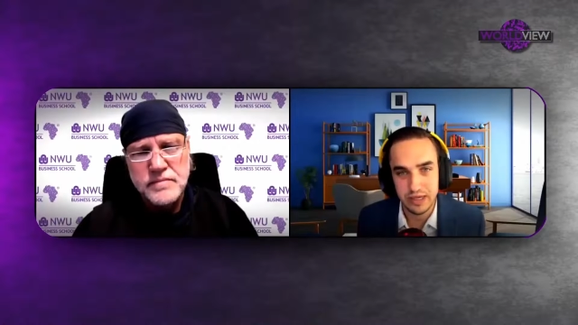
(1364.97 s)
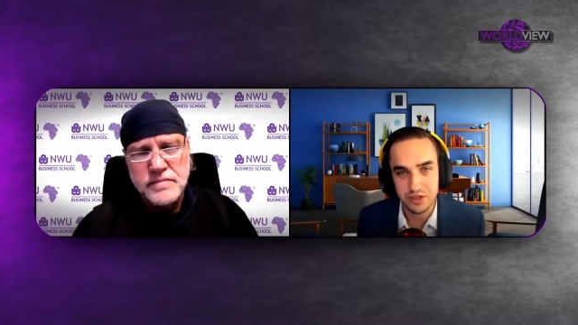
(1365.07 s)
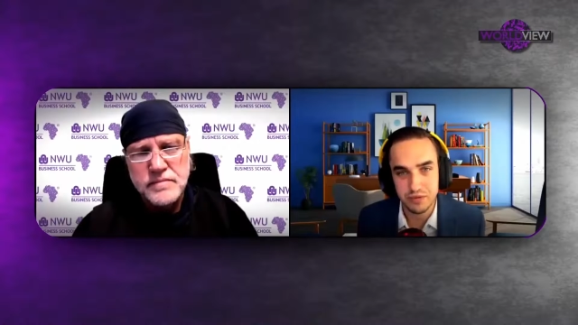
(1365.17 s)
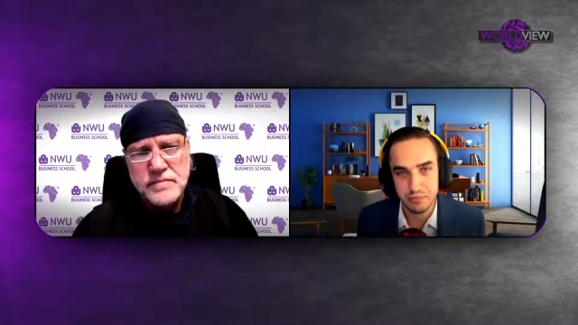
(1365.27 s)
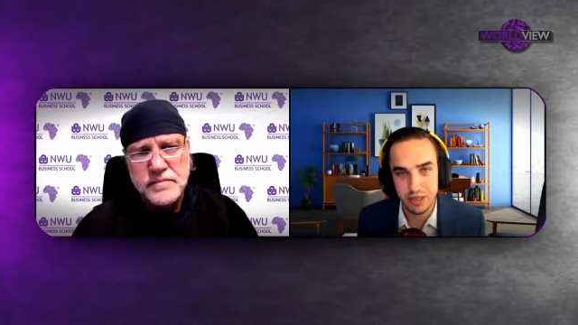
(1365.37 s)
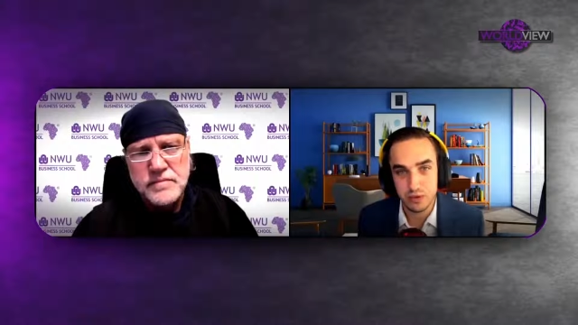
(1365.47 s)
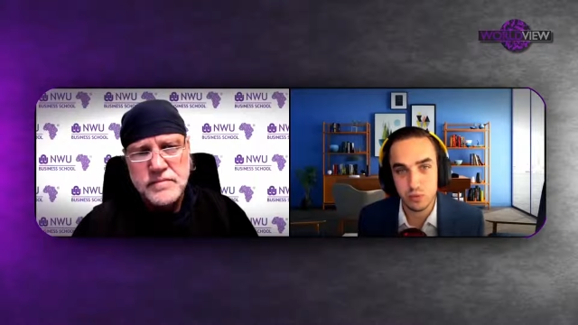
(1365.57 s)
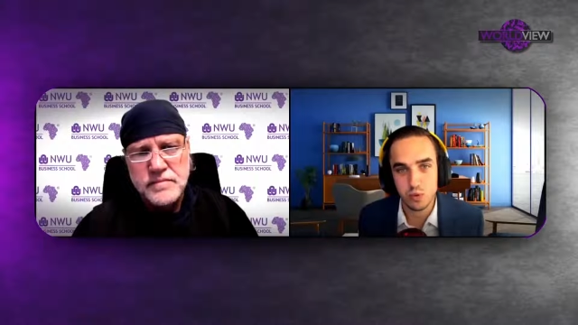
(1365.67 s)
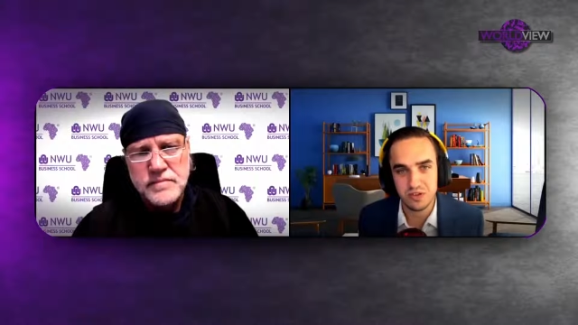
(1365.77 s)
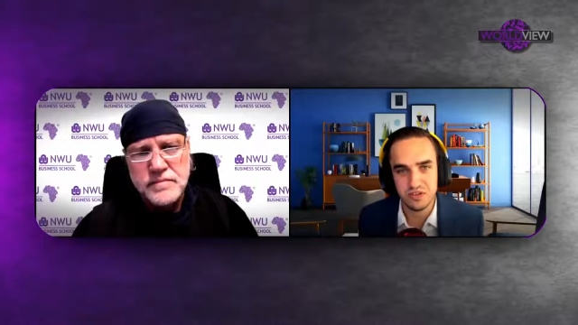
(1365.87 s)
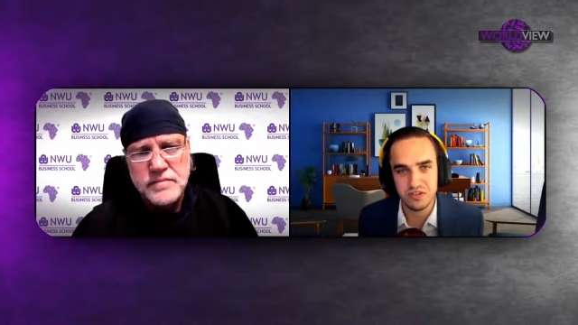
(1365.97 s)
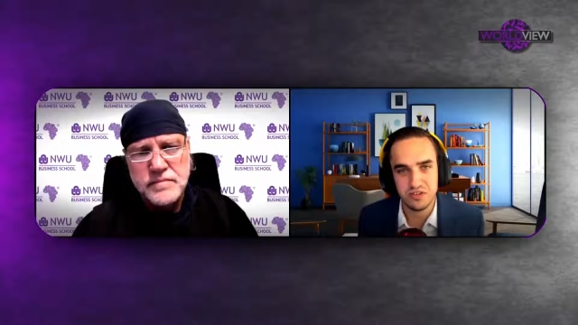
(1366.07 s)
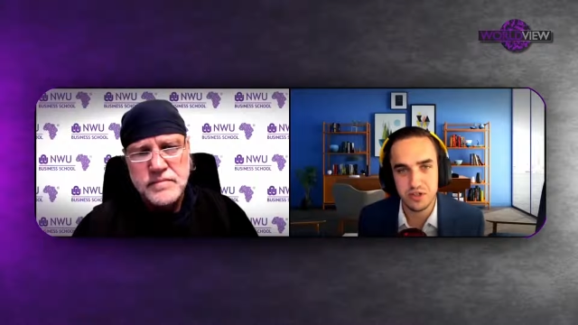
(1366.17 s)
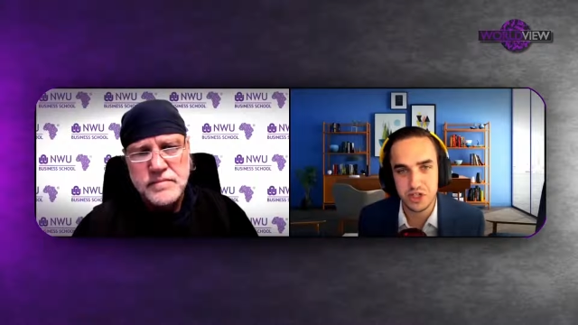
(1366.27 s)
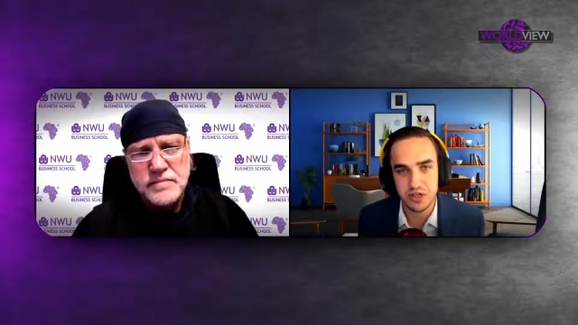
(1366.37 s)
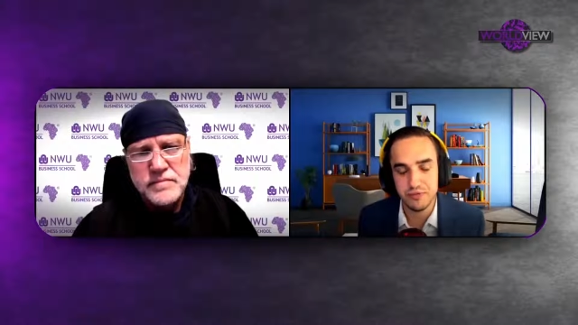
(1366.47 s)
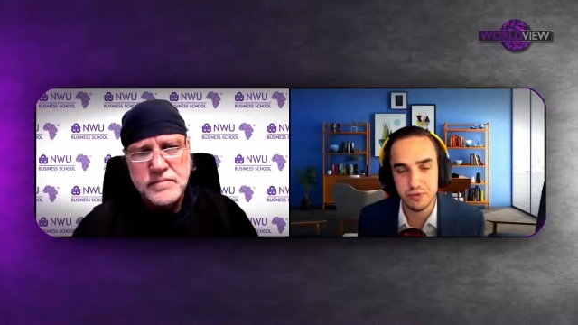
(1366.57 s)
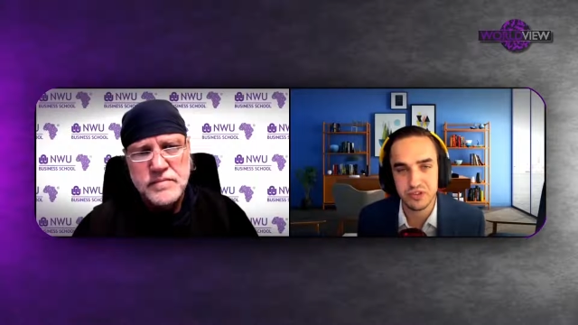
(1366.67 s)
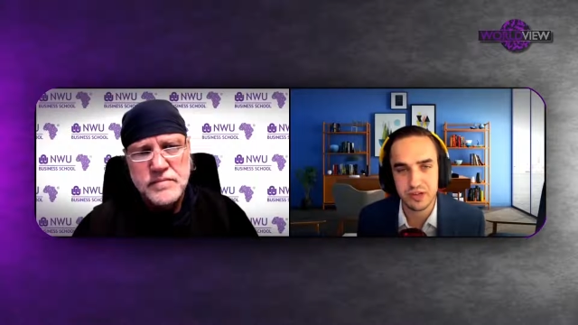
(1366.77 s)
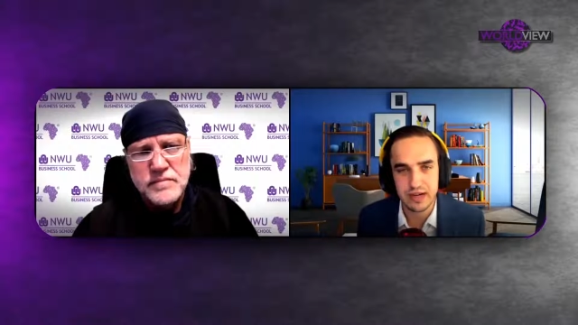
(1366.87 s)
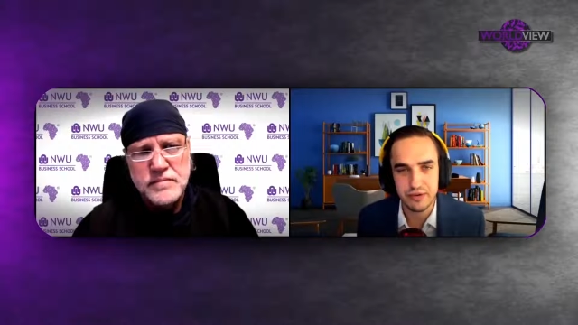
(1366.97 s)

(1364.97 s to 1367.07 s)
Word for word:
Speaker 1: election being a watershed for South